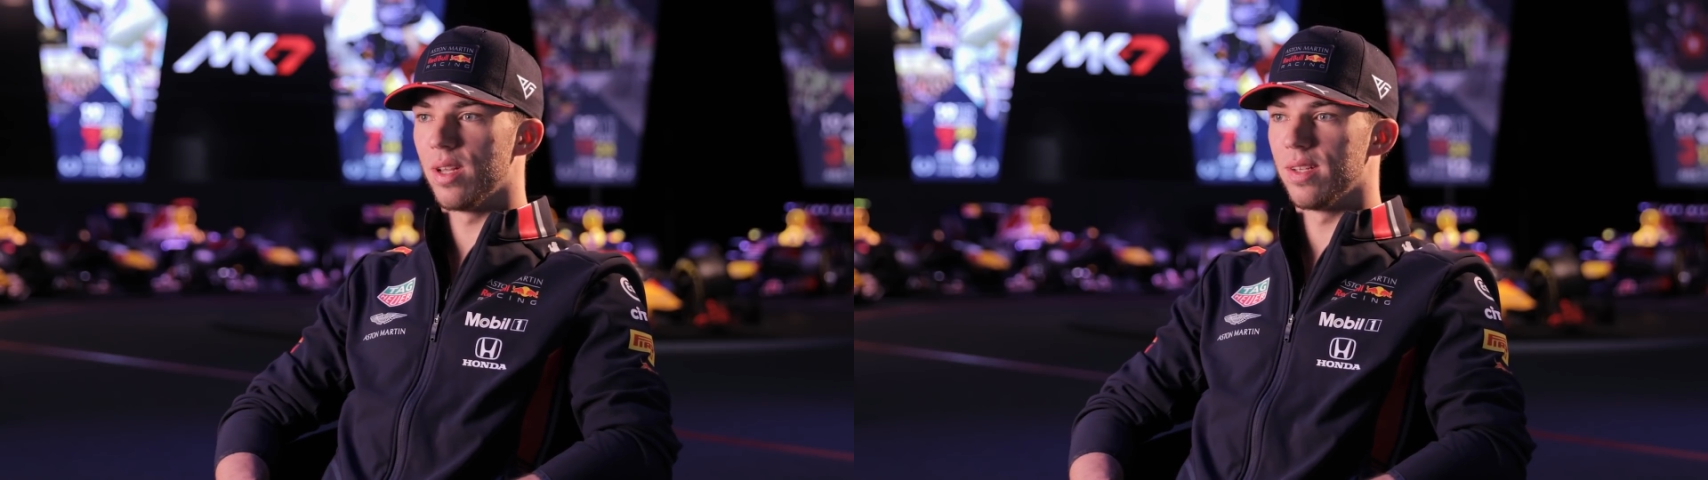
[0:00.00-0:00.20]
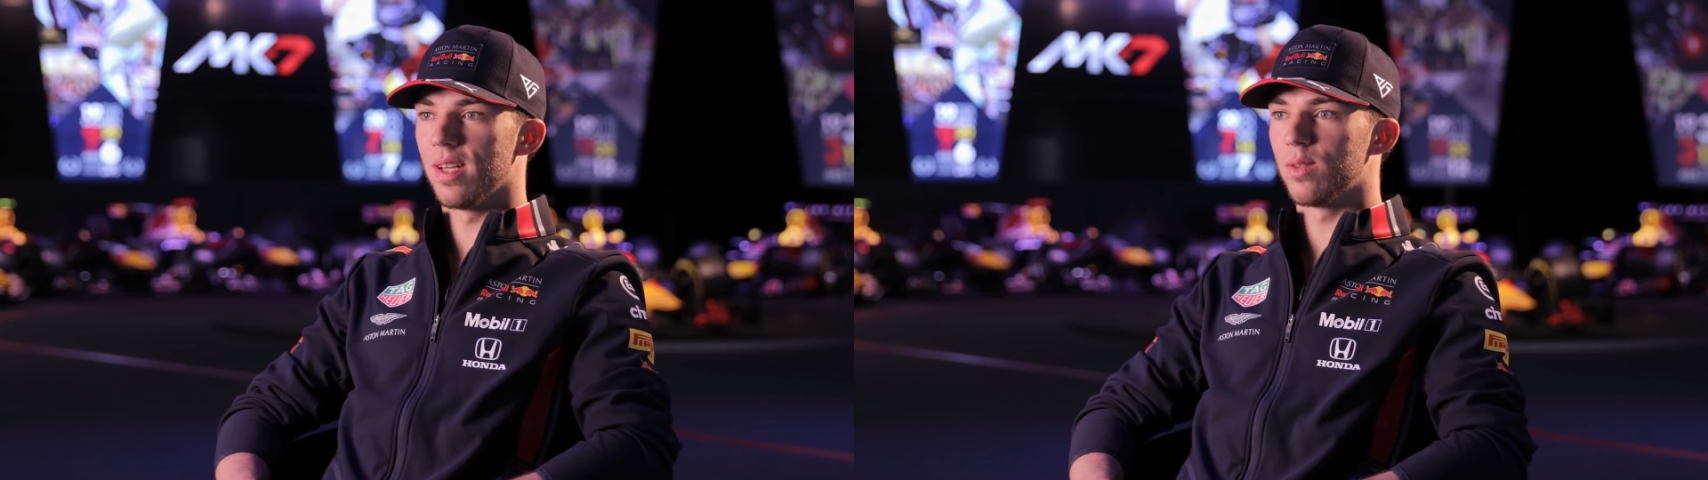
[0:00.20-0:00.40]

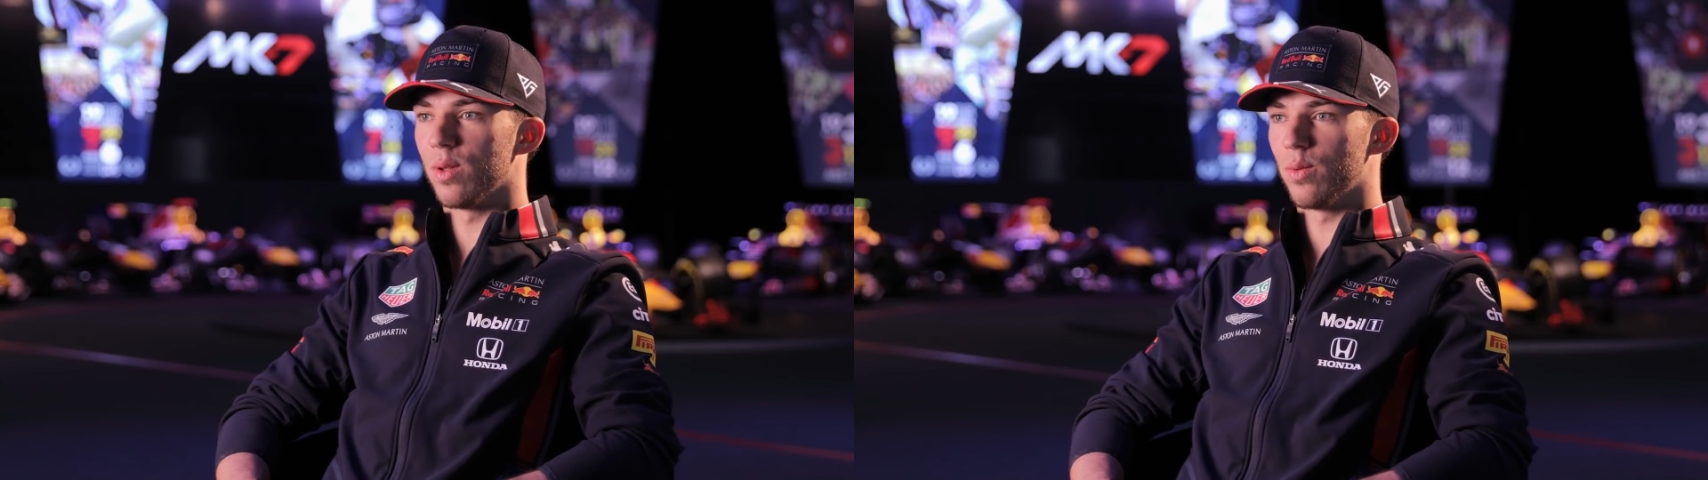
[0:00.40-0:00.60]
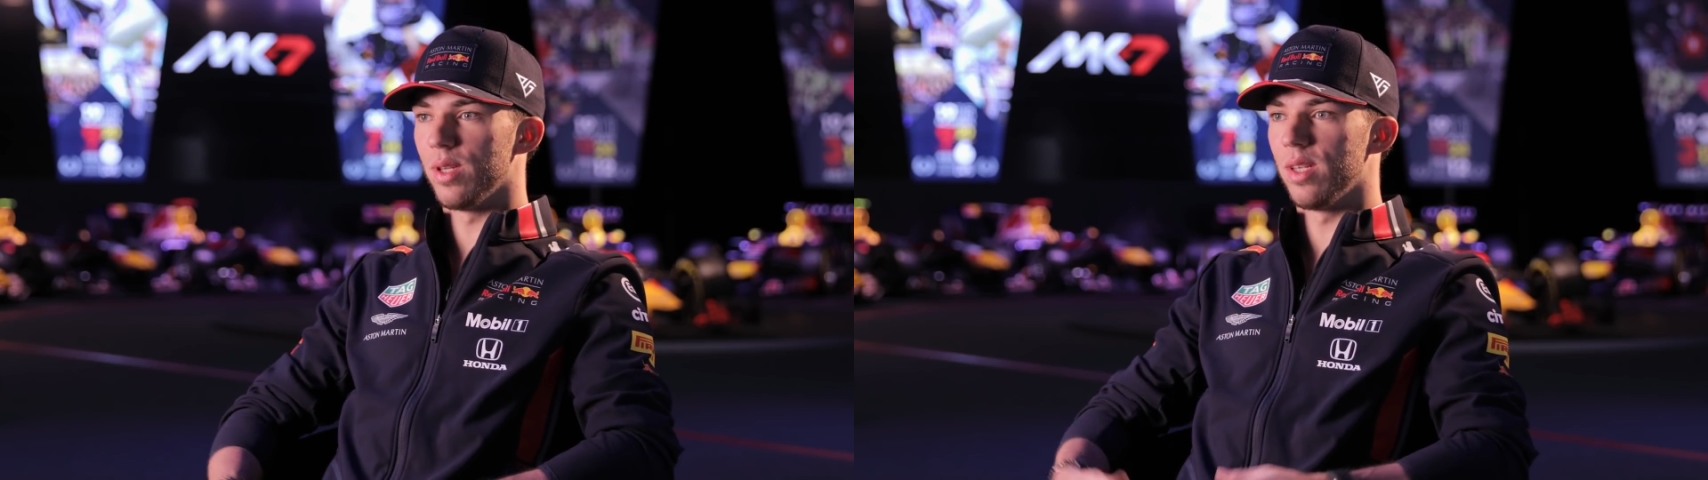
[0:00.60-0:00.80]
and that's
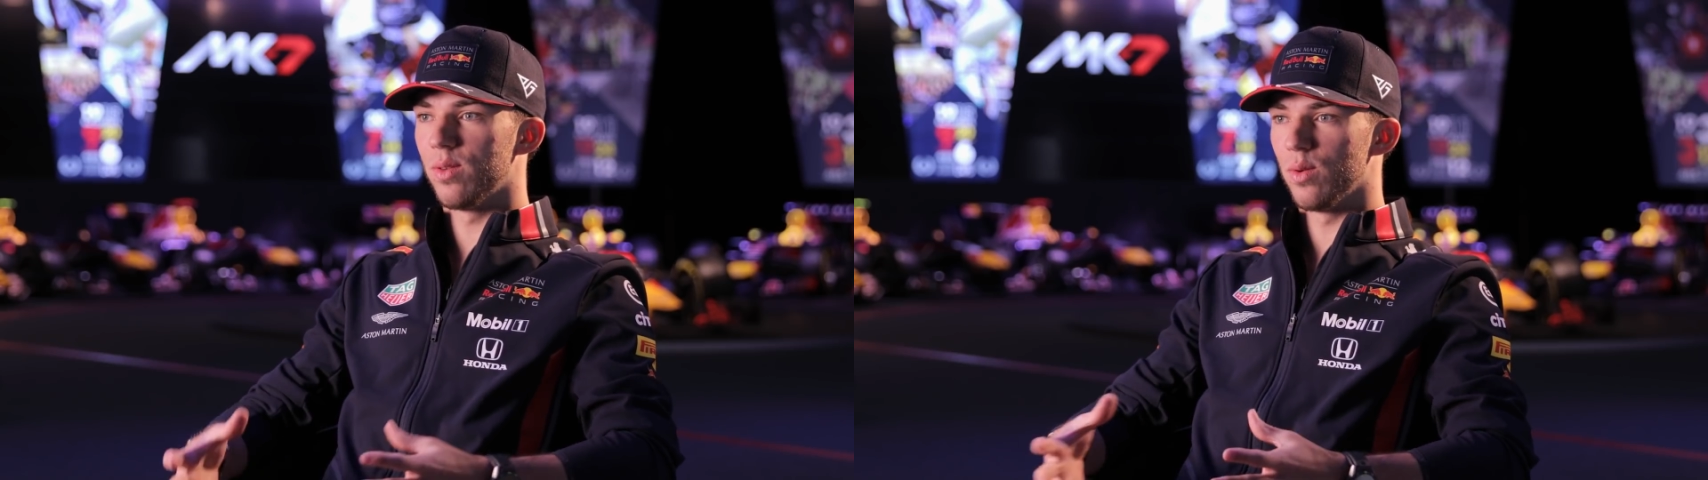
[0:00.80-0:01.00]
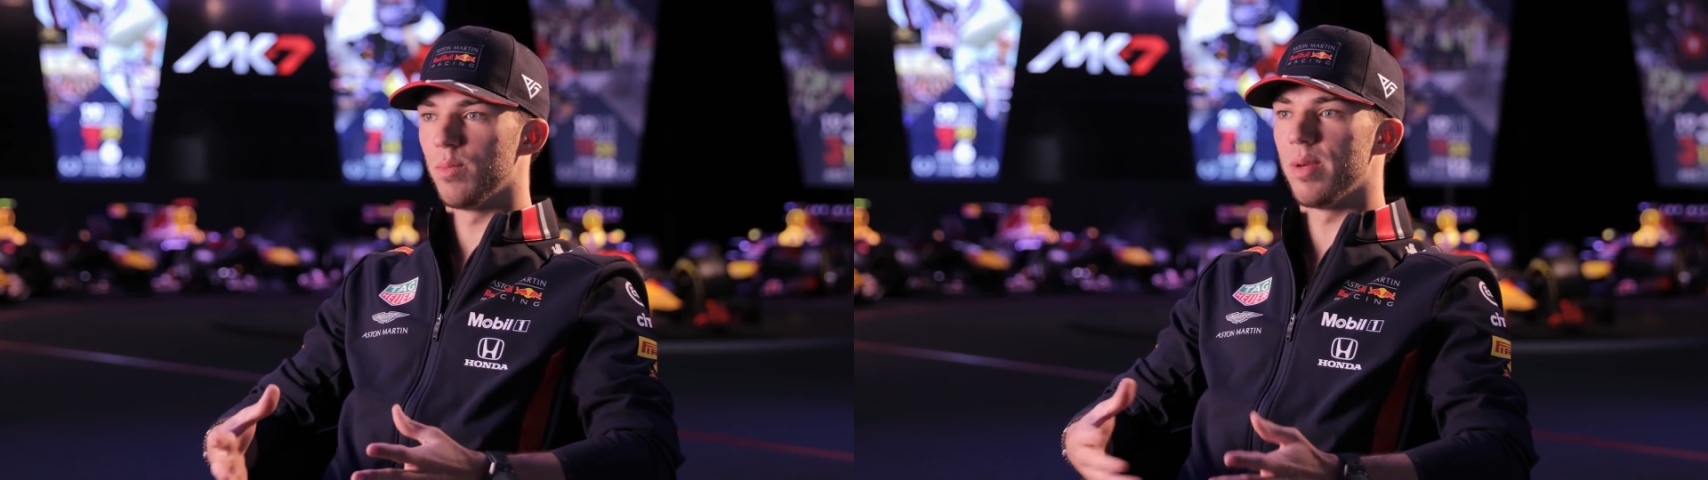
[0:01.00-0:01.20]
what we need
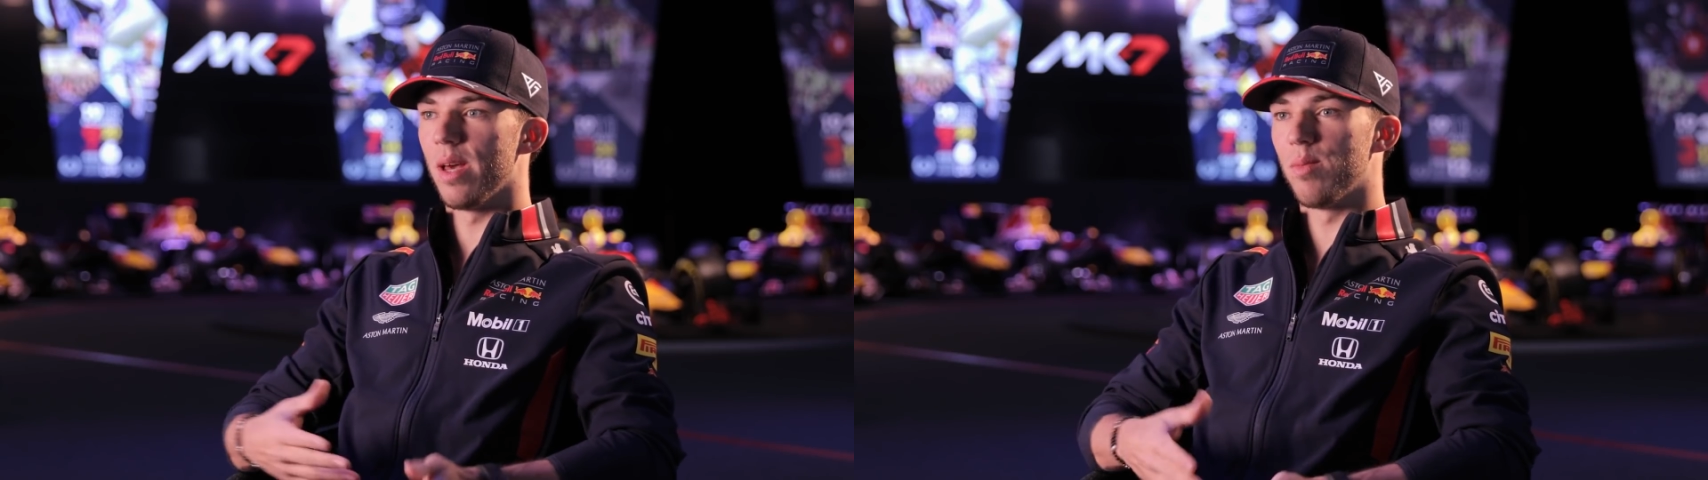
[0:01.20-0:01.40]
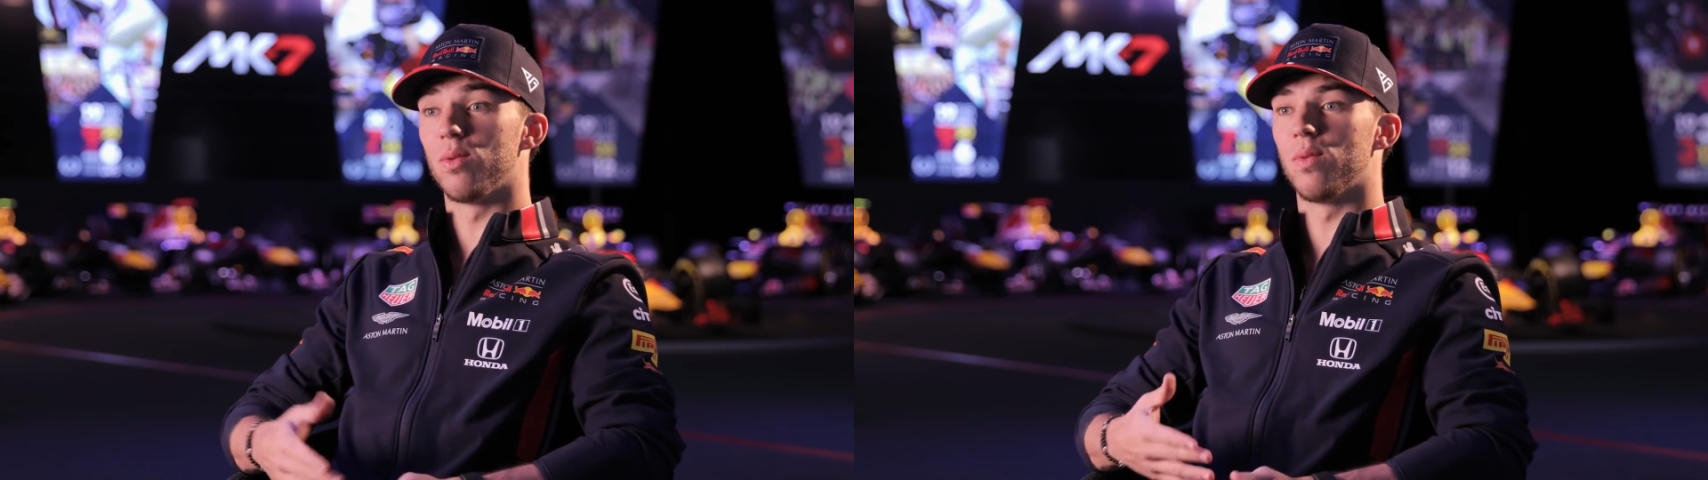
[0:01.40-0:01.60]
to be
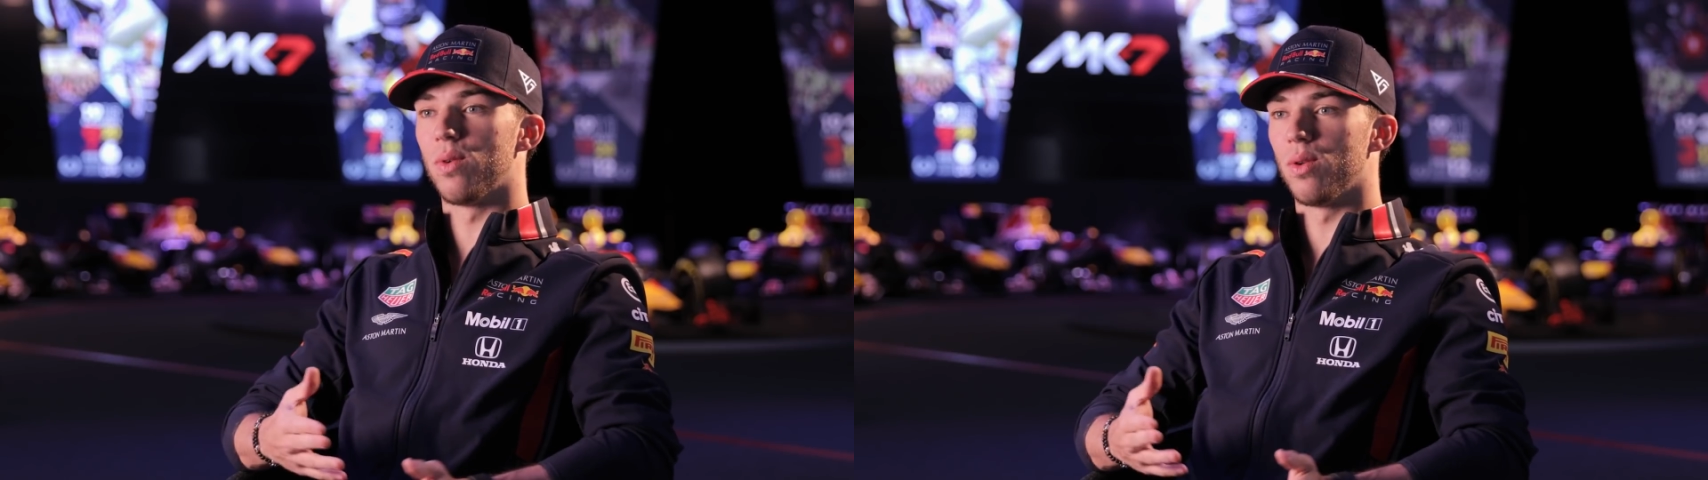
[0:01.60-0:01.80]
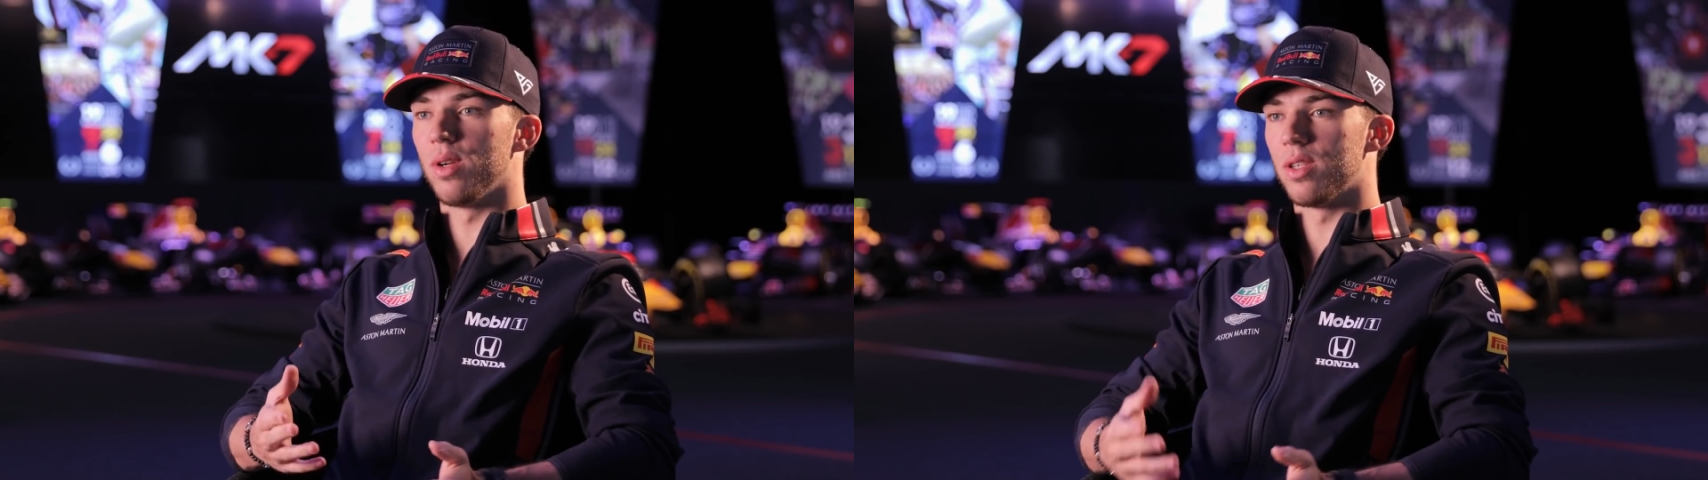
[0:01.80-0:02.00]
able to
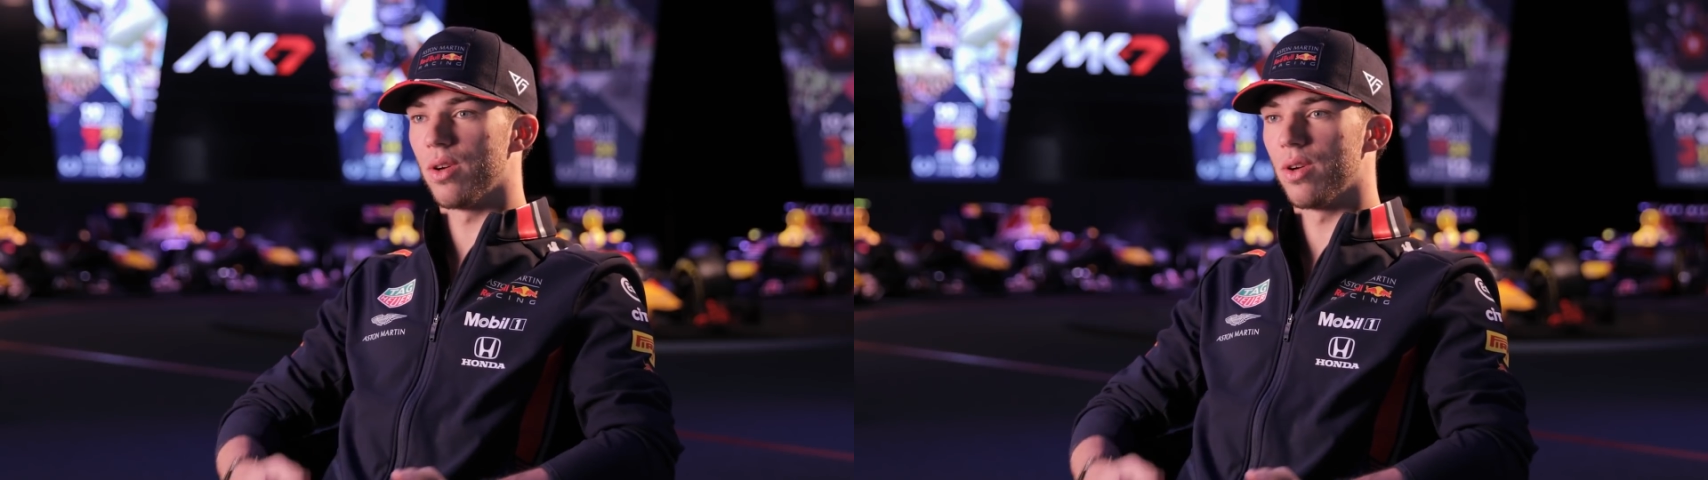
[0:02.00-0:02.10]
follow each